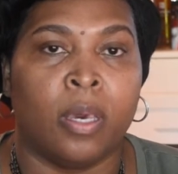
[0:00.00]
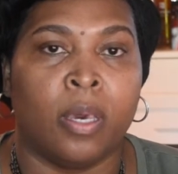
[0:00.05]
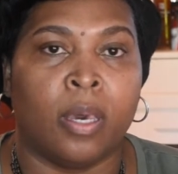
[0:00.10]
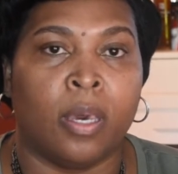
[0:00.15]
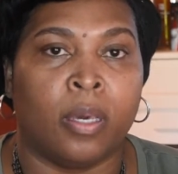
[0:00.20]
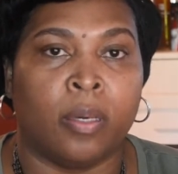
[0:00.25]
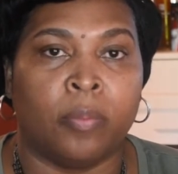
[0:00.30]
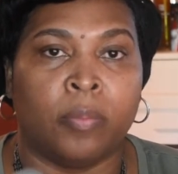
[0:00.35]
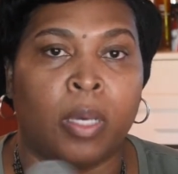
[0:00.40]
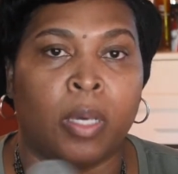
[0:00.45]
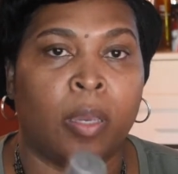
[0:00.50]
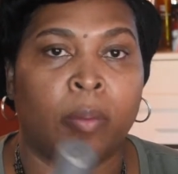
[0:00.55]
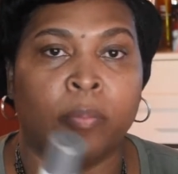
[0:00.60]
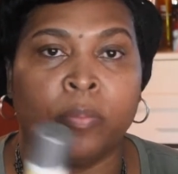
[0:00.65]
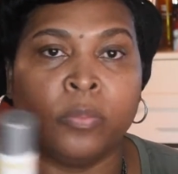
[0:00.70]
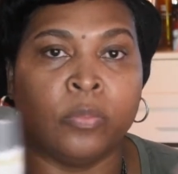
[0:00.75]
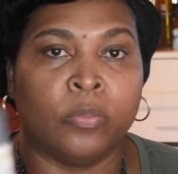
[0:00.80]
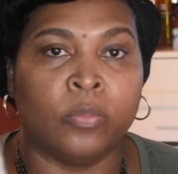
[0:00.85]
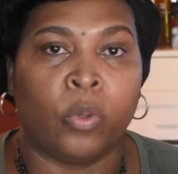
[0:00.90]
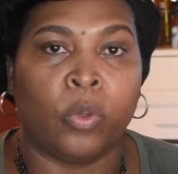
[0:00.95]

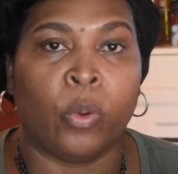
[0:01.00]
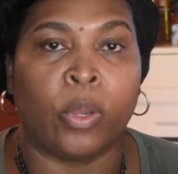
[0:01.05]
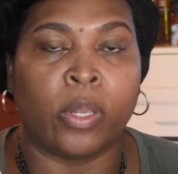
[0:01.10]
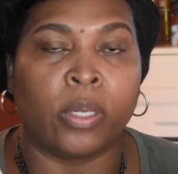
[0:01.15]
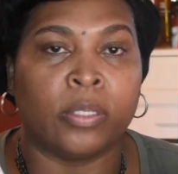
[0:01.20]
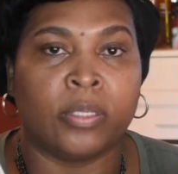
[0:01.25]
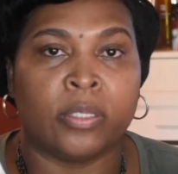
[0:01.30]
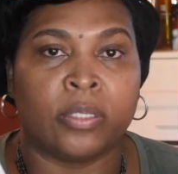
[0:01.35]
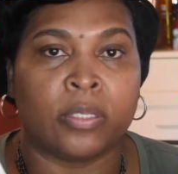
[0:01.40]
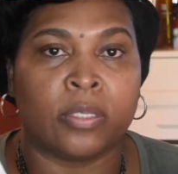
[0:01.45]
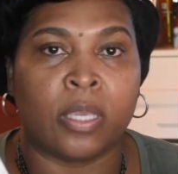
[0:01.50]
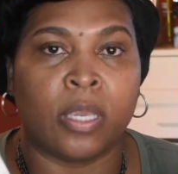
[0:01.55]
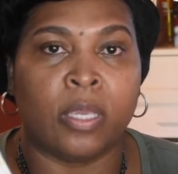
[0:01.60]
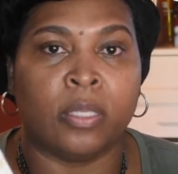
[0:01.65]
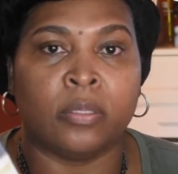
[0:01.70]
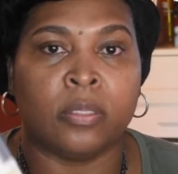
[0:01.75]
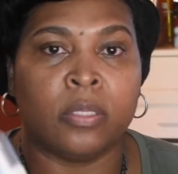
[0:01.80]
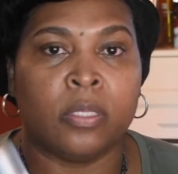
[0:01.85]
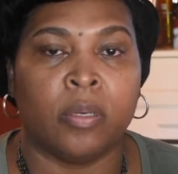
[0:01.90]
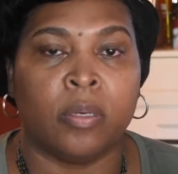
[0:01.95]
I'm oily
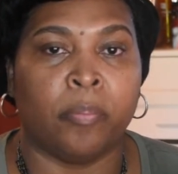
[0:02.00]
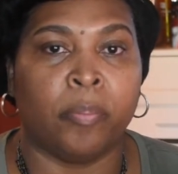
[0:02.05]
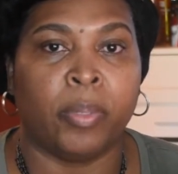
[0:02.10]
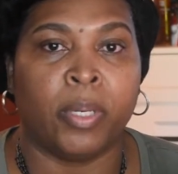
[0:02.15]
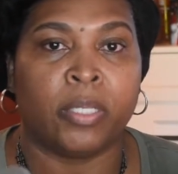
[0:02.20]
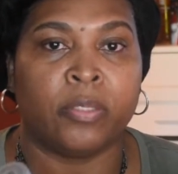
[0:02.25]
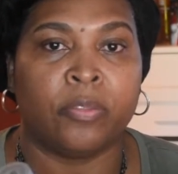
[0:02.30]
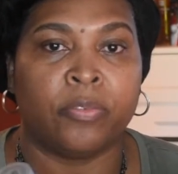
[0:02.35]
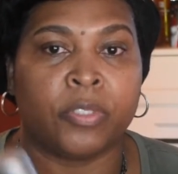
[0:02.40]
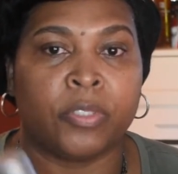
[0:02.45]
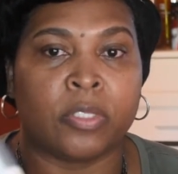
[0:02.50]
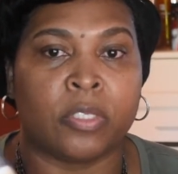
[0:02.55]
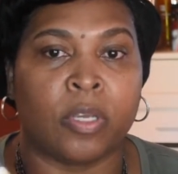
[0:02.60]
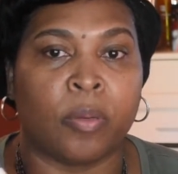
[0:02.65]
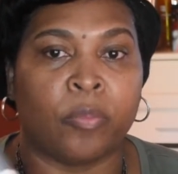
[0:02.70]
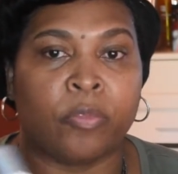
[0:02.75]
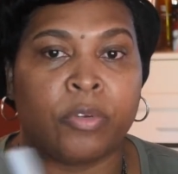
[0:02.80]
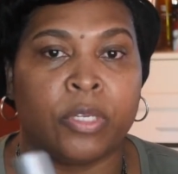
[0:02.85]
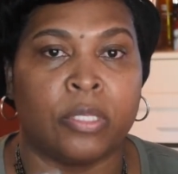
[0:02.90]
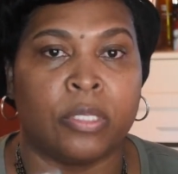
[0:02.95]
skin, but for
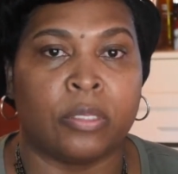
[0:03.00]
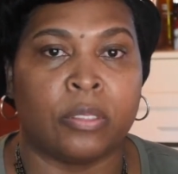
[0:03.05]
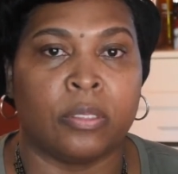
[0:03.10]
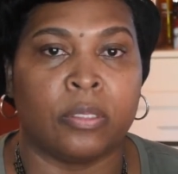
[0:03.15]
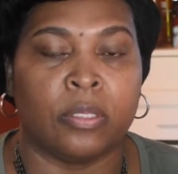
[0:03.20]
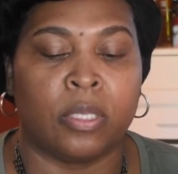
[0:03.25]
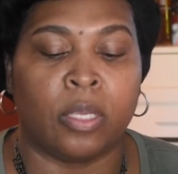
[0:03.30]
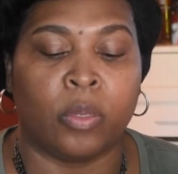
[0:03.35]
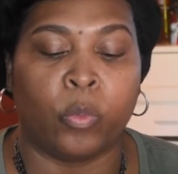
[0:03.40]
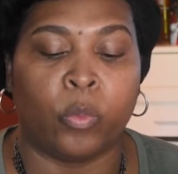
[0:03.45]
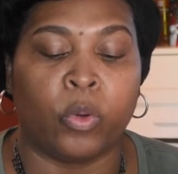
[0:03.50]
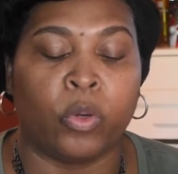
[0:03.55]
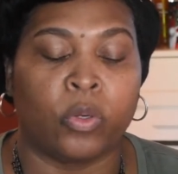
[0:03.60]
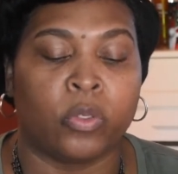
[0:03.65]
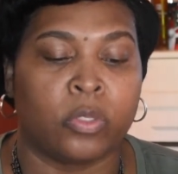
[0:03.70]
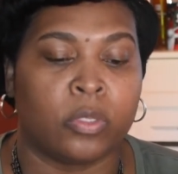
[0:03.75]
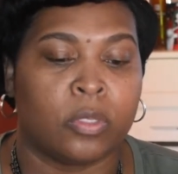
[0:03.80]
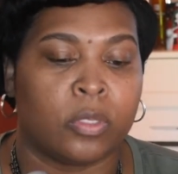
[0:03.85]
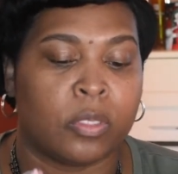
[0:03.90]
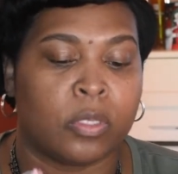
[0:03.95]
some reason it
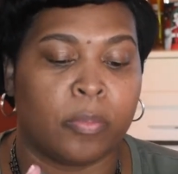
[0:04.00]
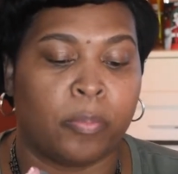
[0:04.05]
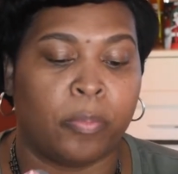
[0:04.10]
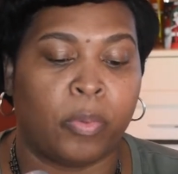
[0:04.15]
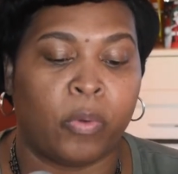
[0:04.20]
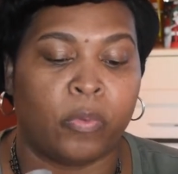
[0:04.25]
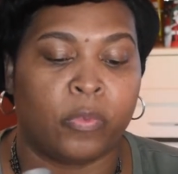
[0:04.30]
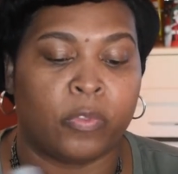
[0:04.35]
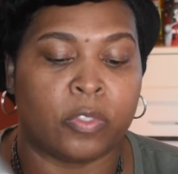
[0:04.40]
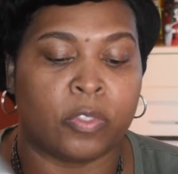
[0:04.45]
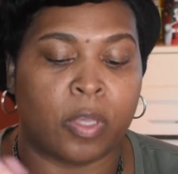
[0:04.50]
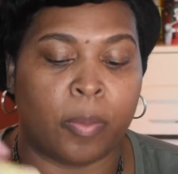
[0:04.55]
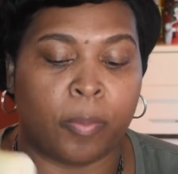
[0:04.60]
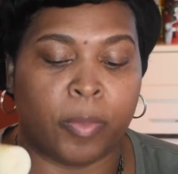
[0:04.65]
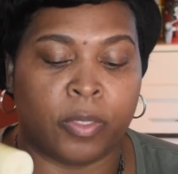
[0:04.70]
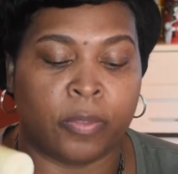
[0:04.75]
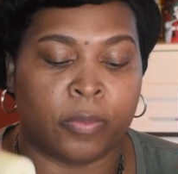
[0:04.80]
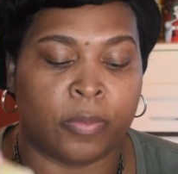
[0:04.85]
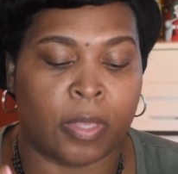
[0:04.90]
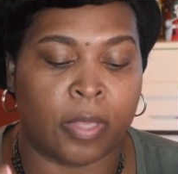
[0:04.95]
works both
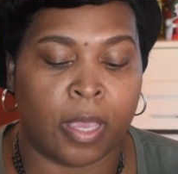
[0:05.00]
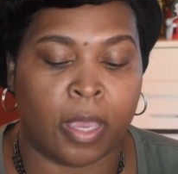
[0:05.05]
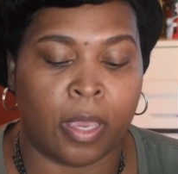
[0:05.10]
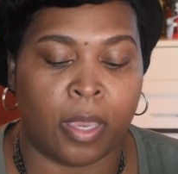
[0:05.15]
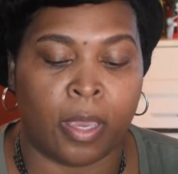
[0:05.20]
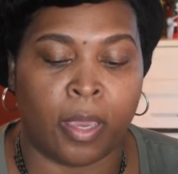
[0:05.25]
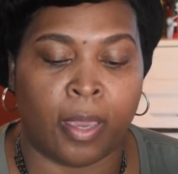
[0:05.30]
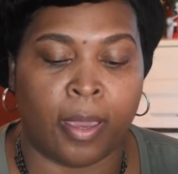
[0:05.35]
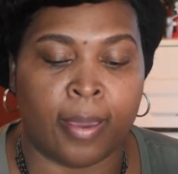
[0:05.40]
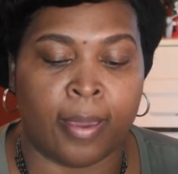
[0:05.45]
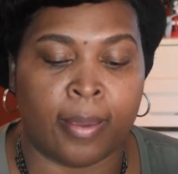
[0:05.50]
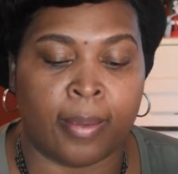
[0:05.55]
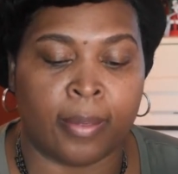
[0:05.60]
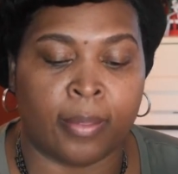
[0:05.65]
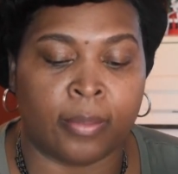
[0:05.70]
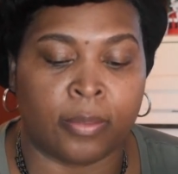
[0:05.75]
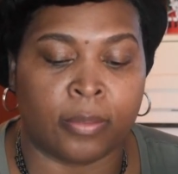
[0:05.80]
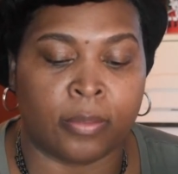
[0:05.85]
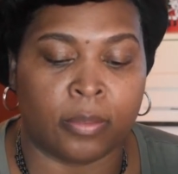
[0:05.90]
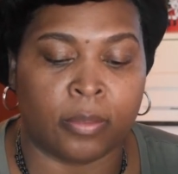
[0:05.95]
summer
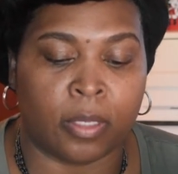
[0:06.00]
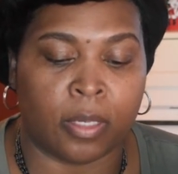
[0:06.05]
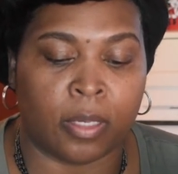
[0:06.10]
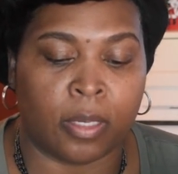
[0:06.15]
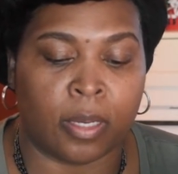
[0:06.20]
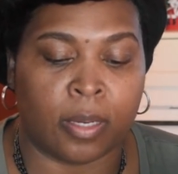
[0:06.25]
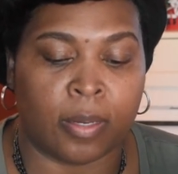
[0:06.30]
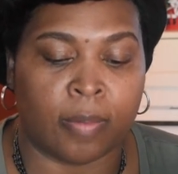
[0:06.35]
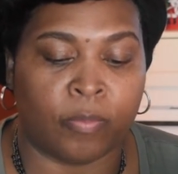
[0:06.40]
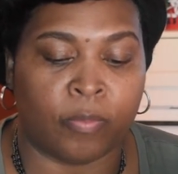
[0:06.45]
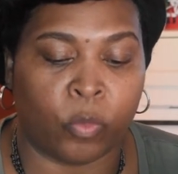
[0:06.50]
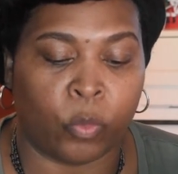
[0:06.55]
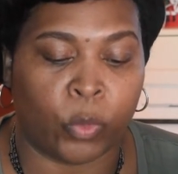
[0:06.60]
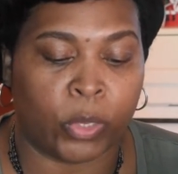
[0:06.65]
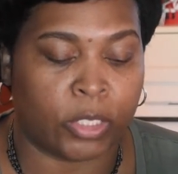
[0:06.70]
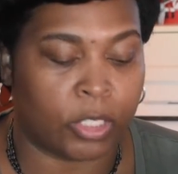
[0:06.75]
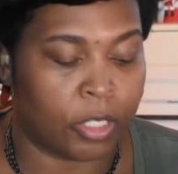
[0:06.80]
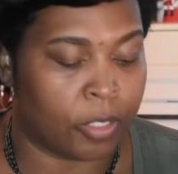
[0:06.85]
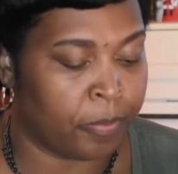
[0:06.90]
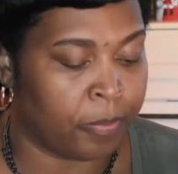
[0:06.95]
and
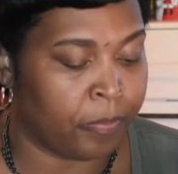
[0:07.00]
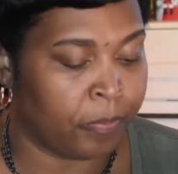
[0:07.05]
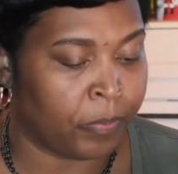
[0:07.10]
winter.